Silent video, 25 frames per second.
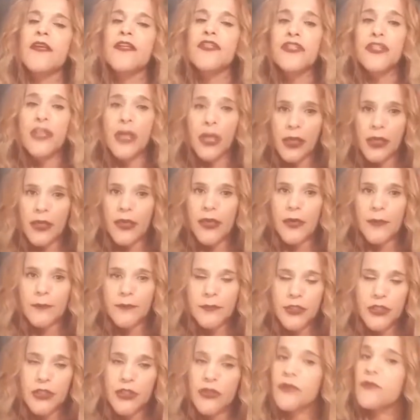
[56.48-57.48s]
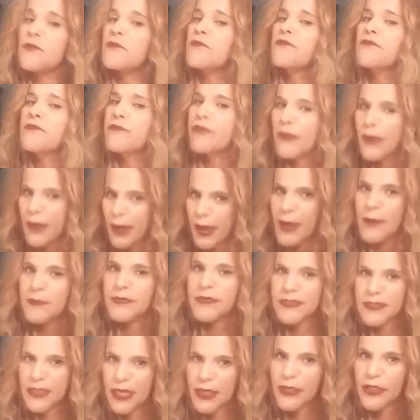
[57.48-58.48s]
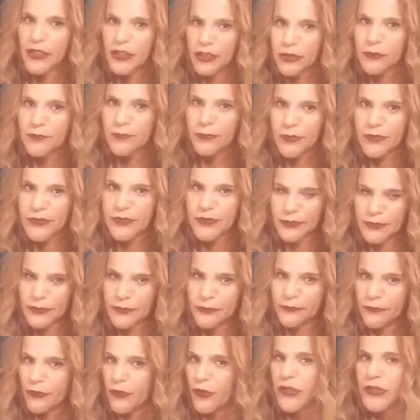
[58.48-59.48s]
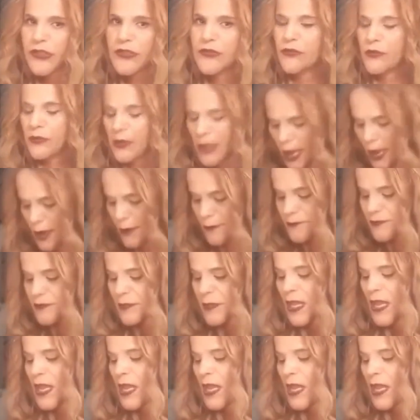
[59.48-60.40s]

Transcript: chuck it up to perhaps not a good person for you, okay?